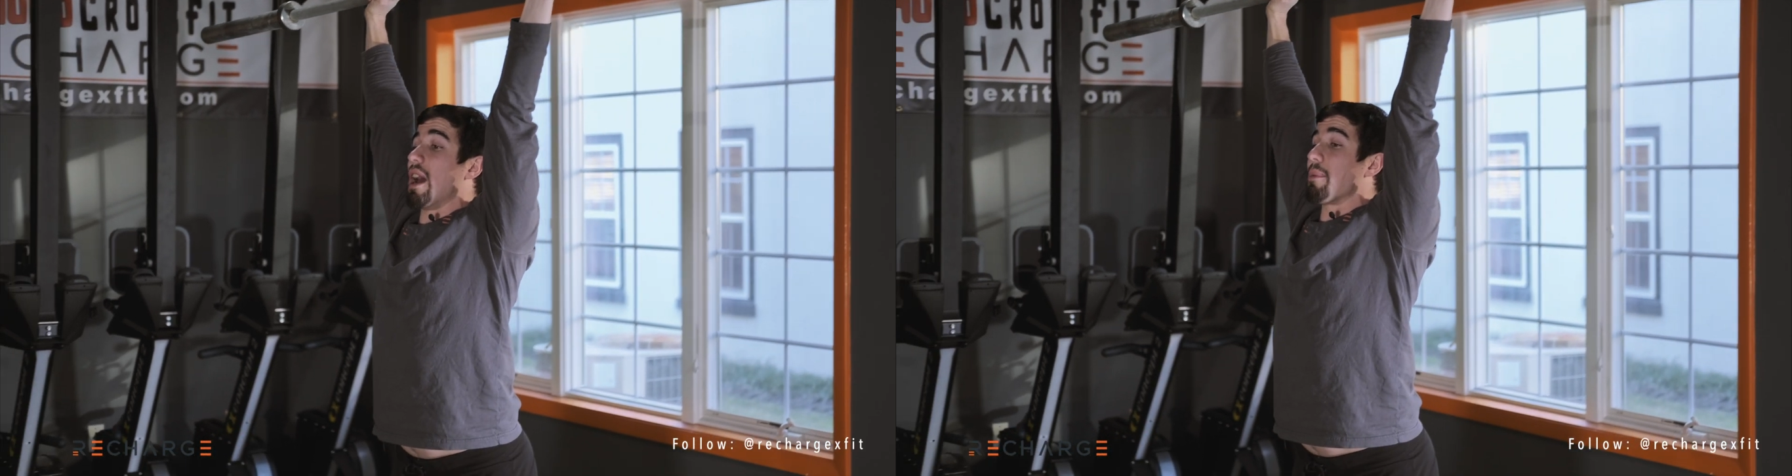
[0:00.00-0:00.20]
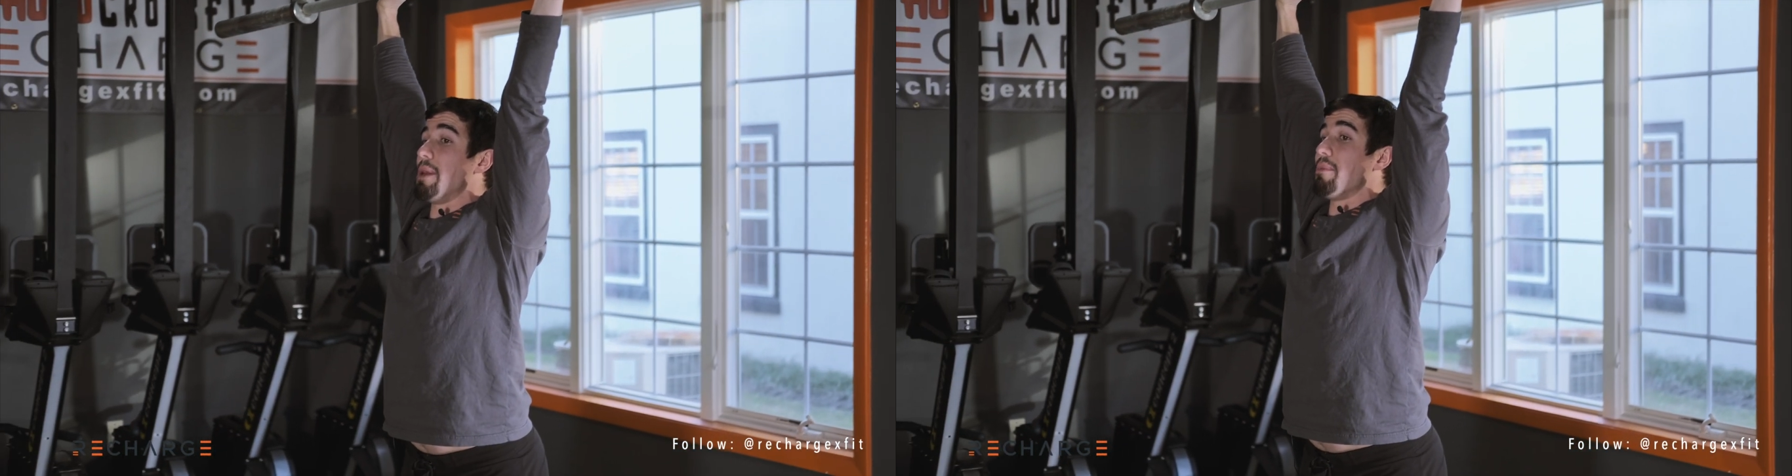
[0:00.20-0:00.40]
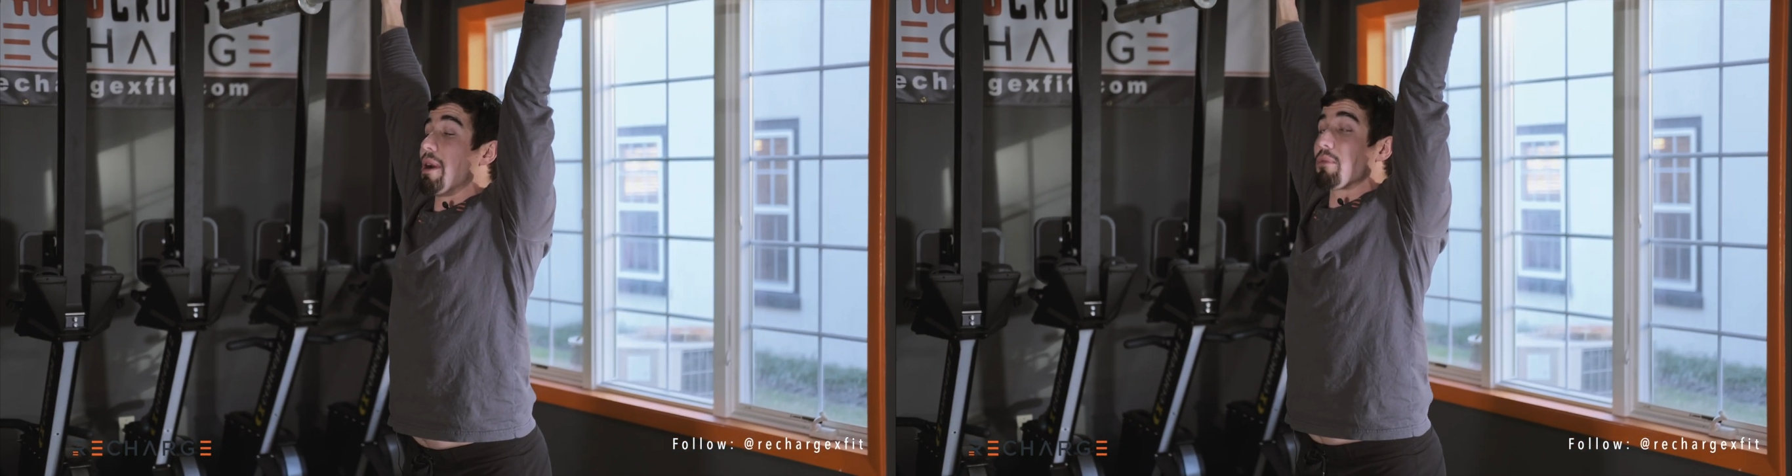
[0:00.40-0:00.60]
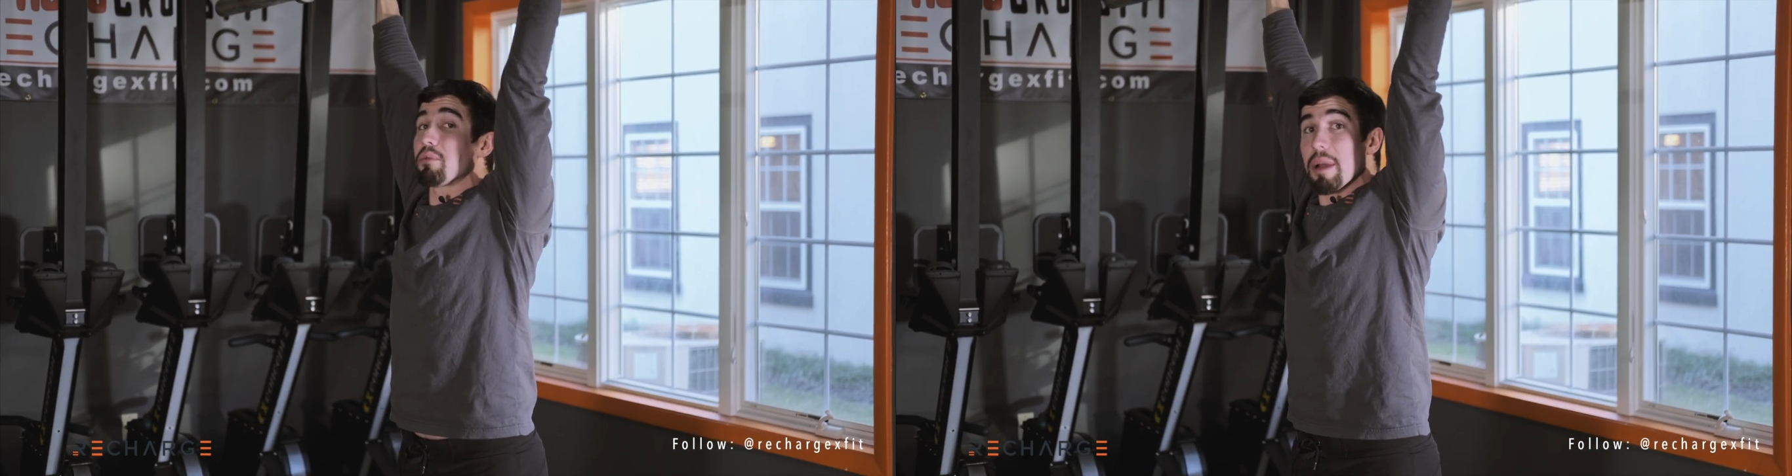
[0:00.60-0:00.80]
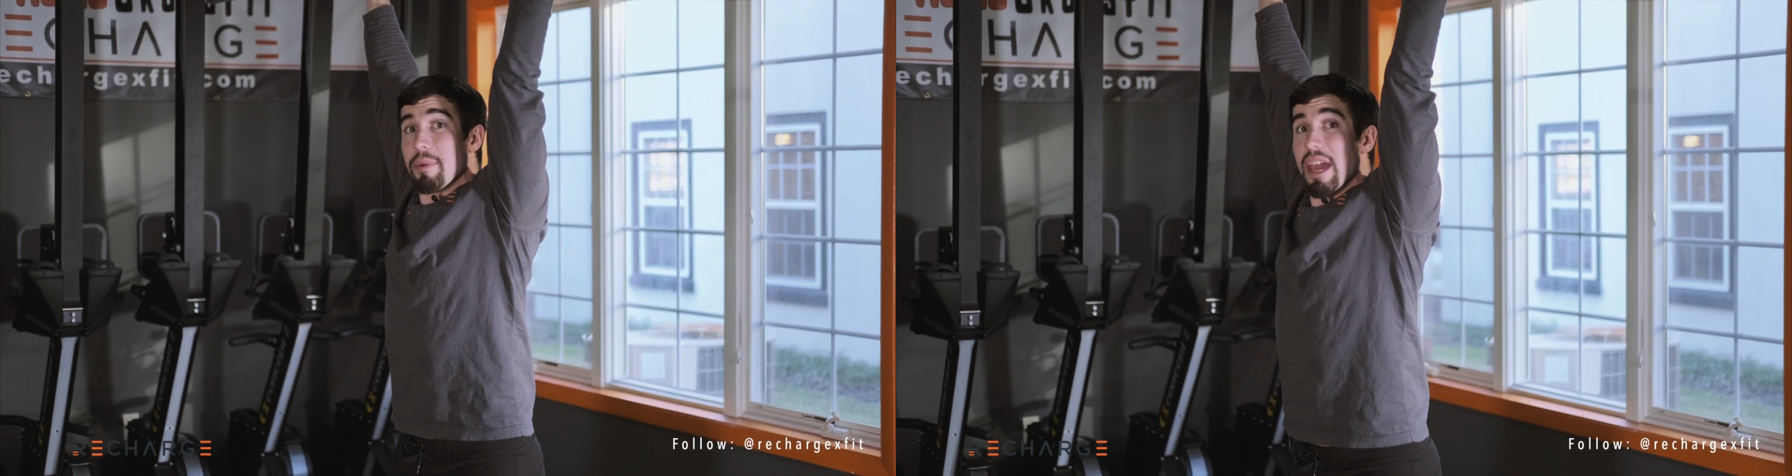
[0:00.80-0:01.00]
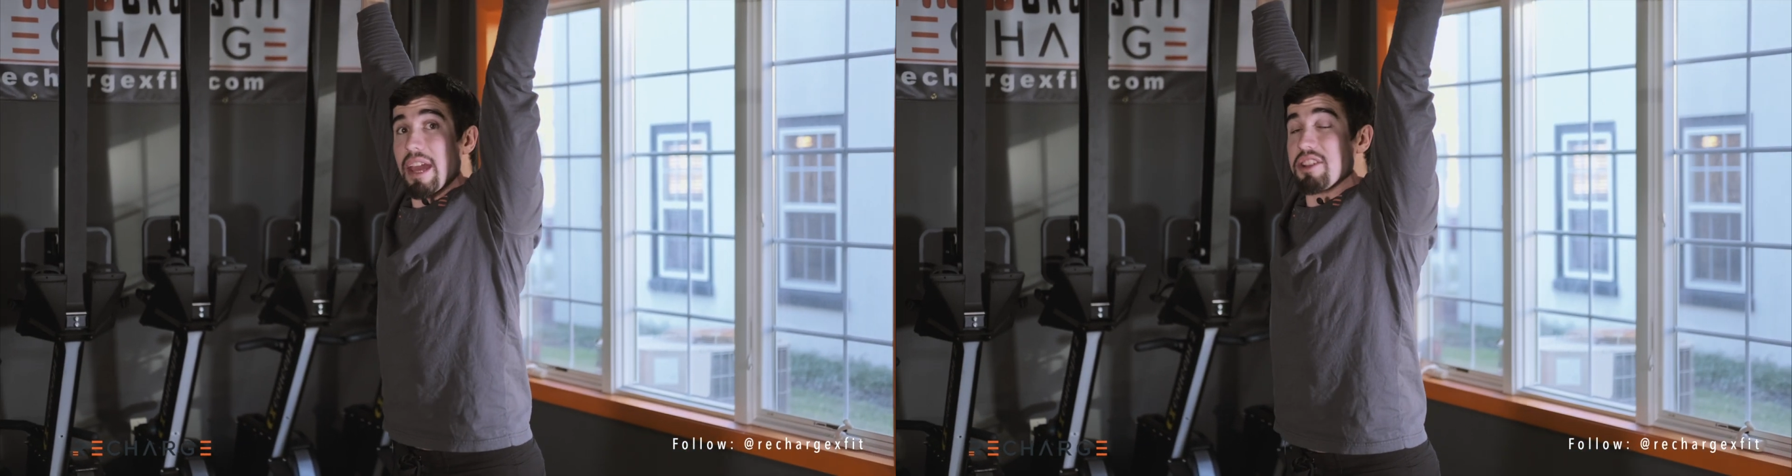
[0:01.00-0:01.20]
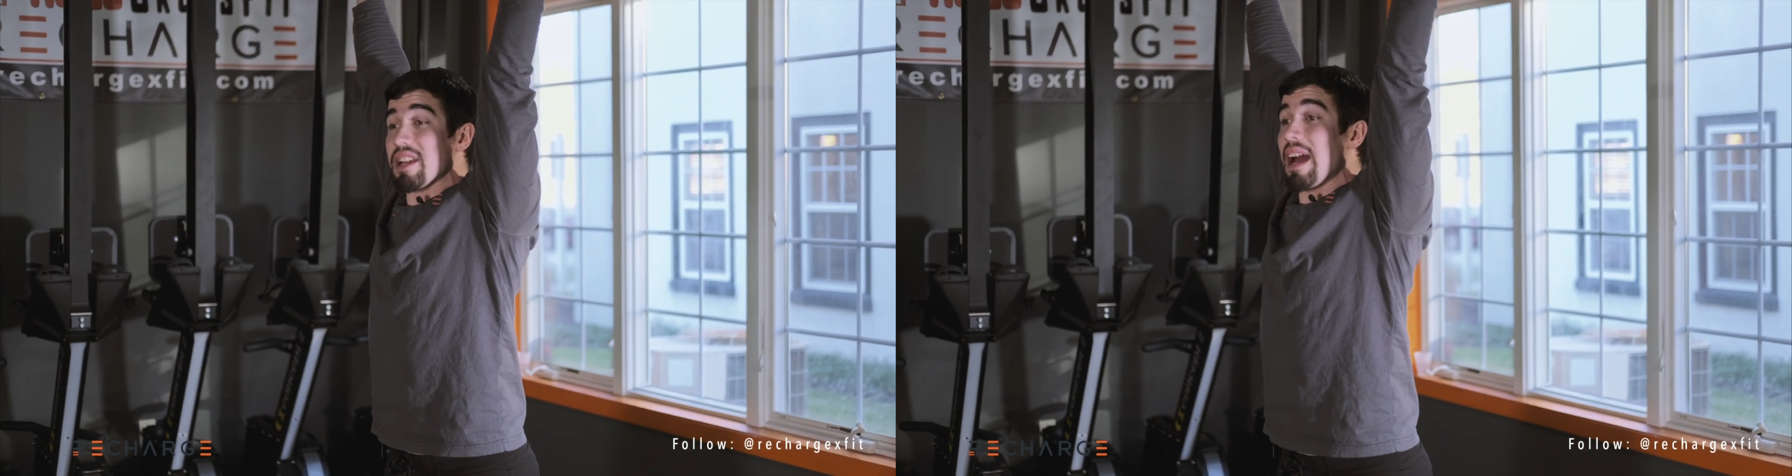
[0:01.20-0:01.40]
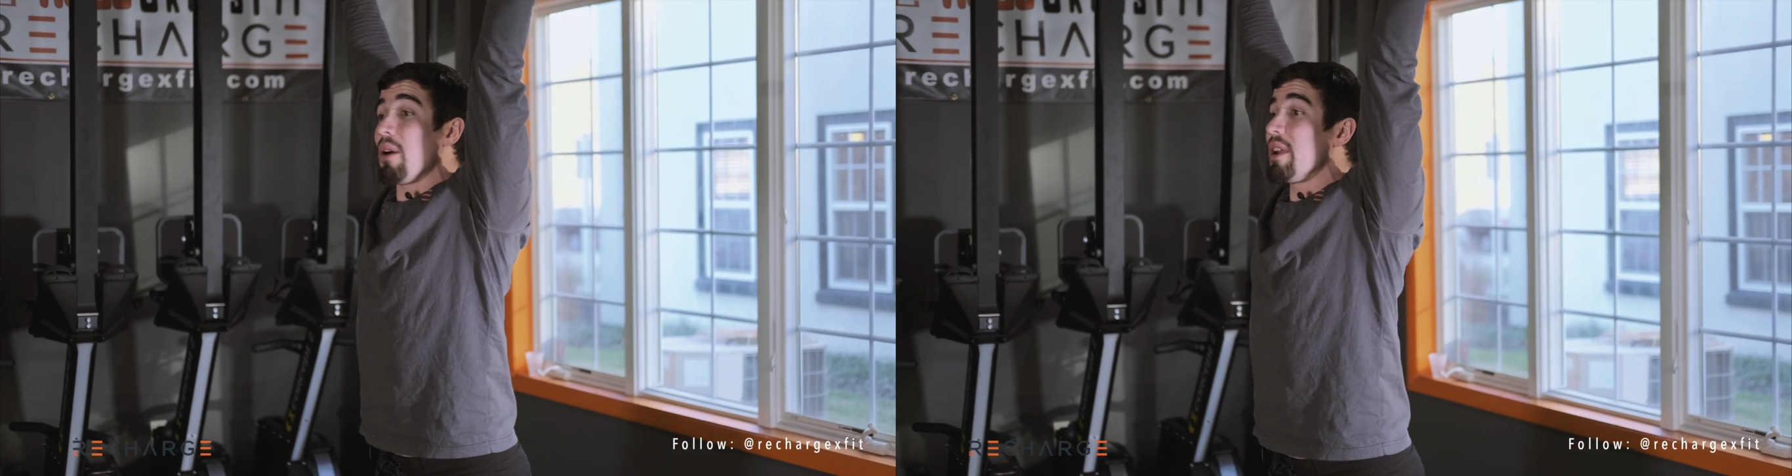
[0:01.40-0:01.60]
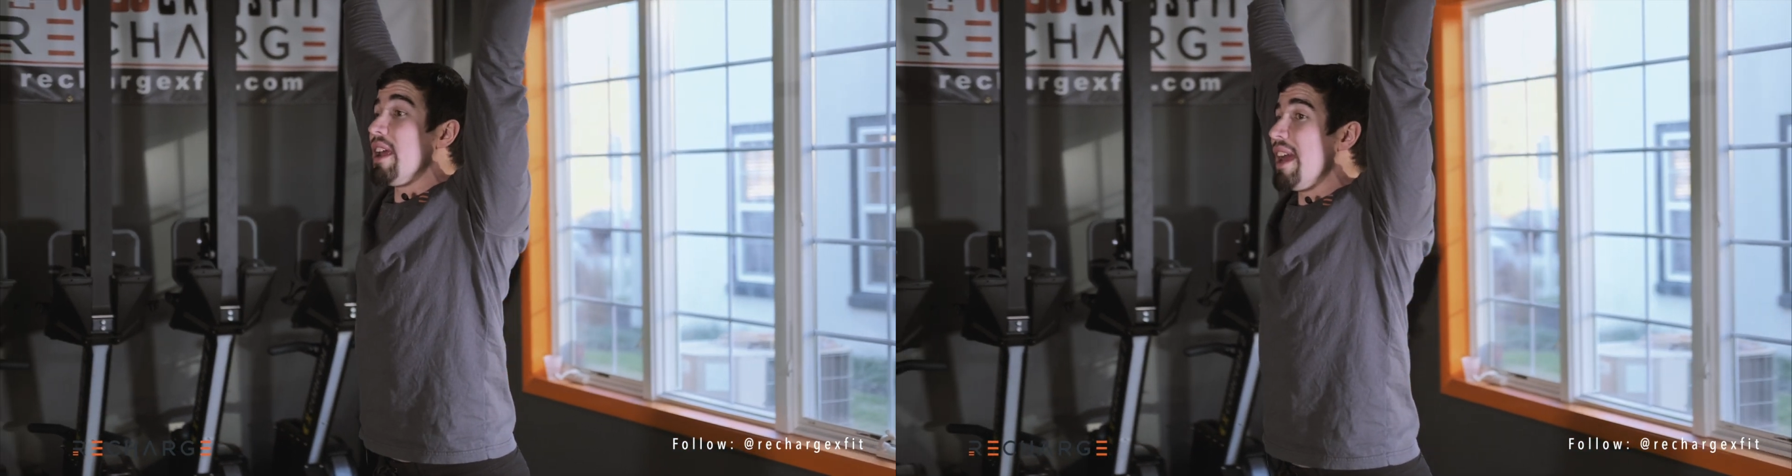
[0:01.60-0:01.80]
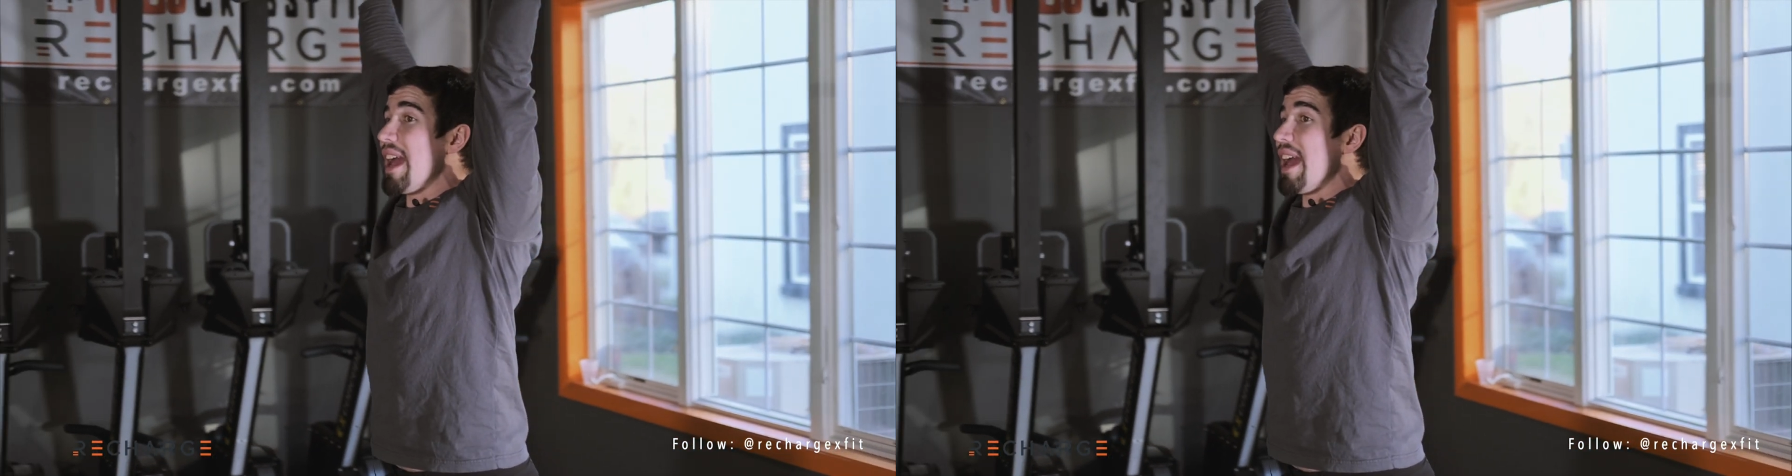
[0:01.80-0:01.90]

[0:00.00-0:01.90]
I'm keeping my rib cage down,